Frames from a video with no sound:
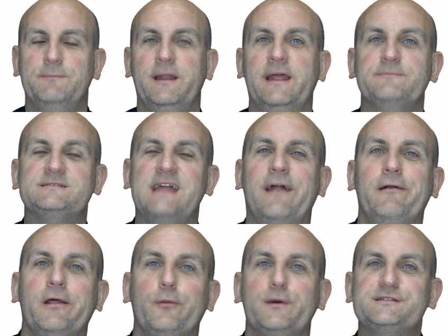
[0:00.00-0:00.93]
My name's
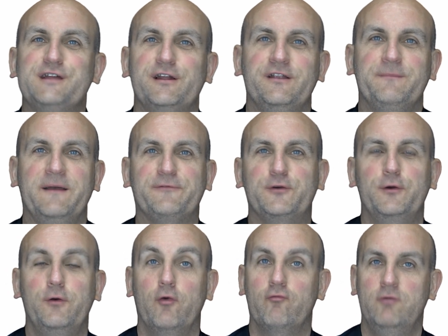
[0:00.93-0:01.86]
Darren, otherwise known as Maffs
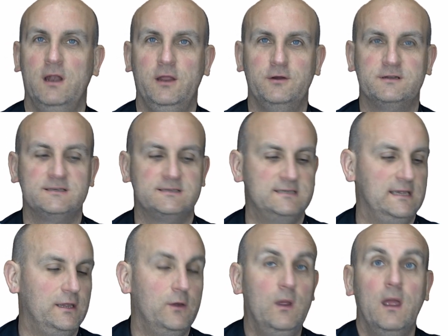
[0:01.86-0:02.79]
Guru. Really good to
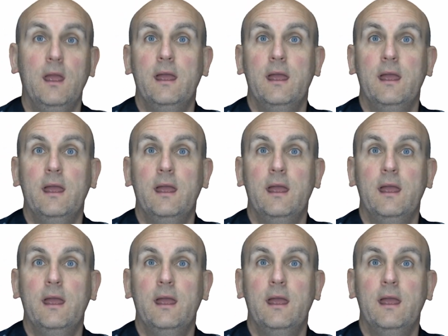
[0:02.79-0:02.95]
see you.